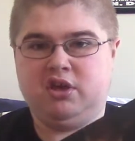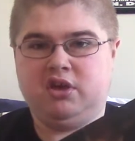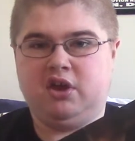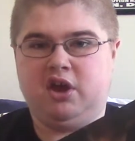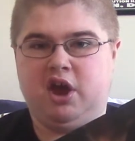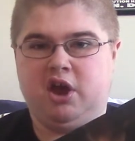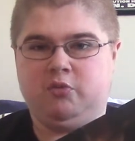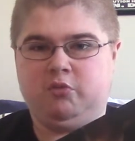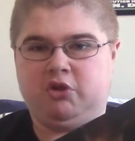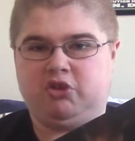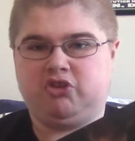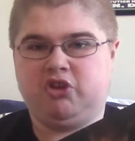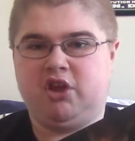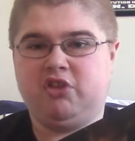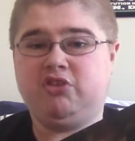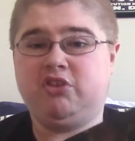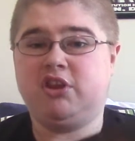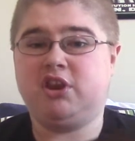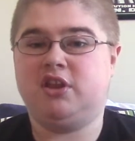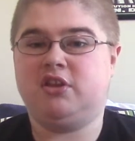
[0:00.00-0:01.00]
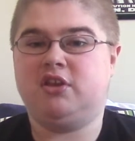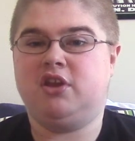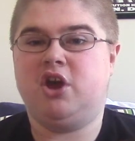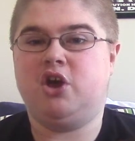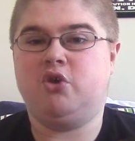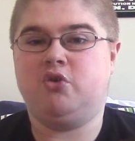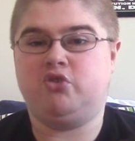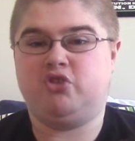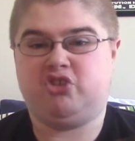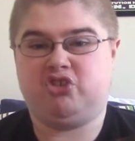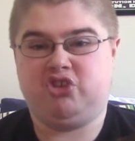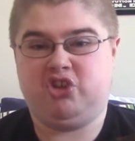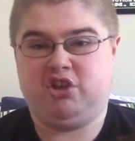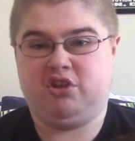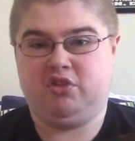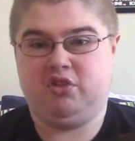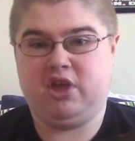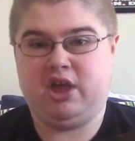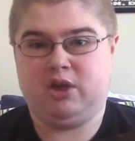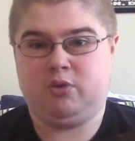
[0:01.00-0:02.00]
which I didn't know she
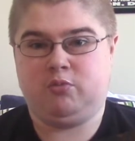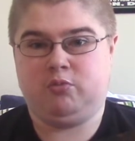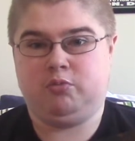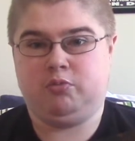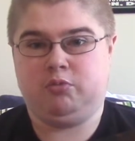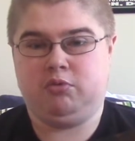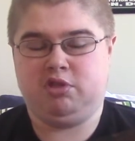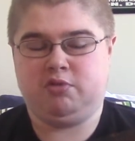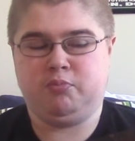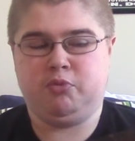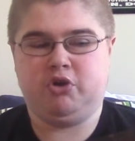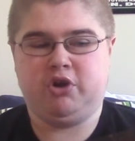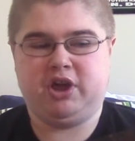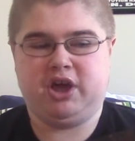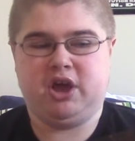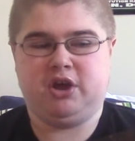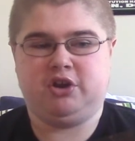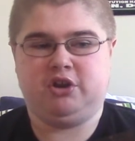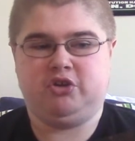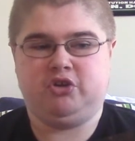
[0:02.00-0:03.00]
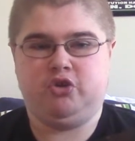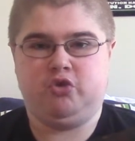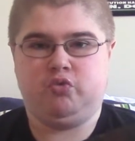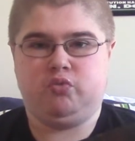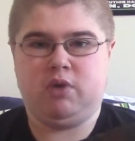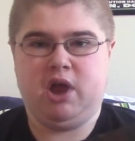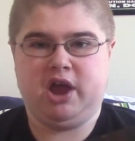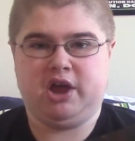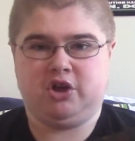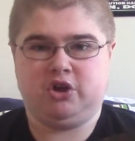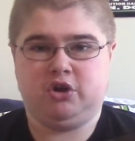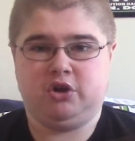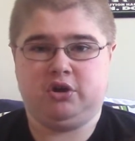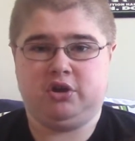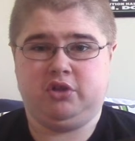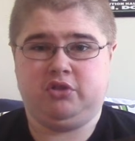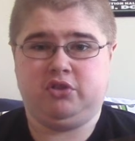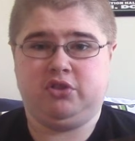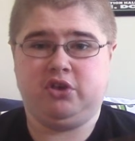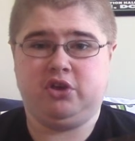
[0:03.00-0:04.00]
was putting out a new record
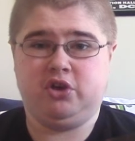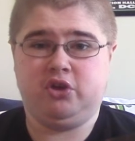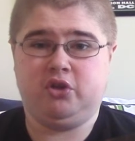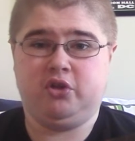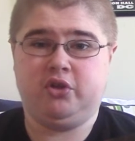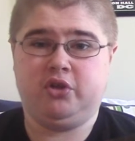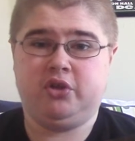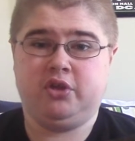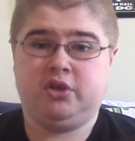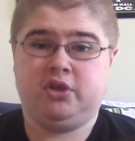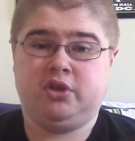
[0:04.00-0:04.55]
until